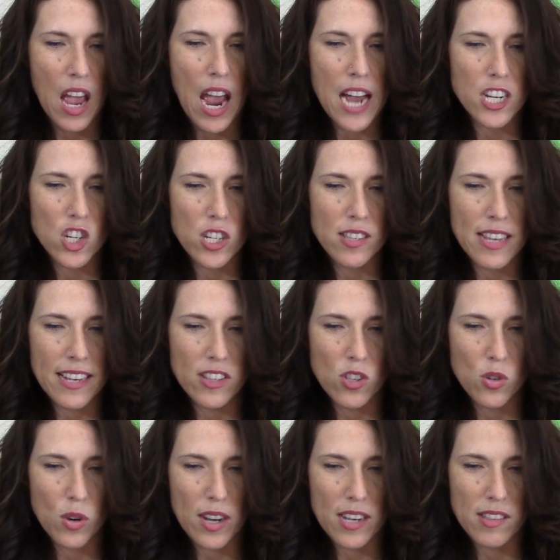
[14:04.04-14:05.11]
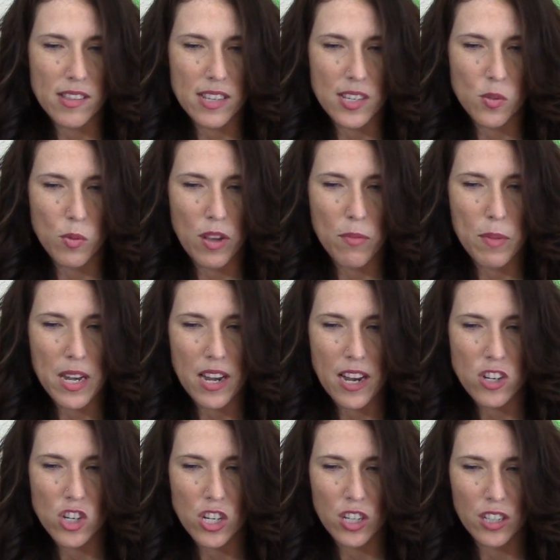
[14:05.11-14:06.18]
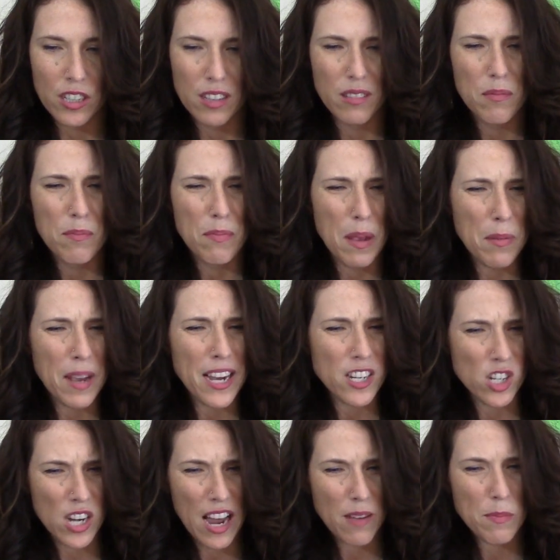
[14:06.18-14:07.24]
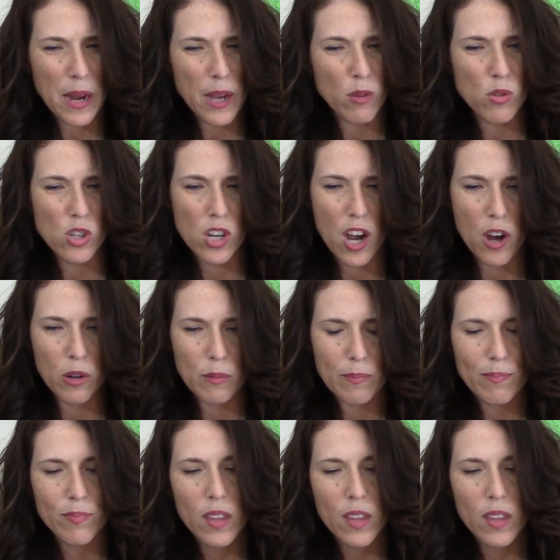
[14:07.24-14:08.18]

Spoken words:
And she says to us, as we have been nudging her, maybe I should have my own show.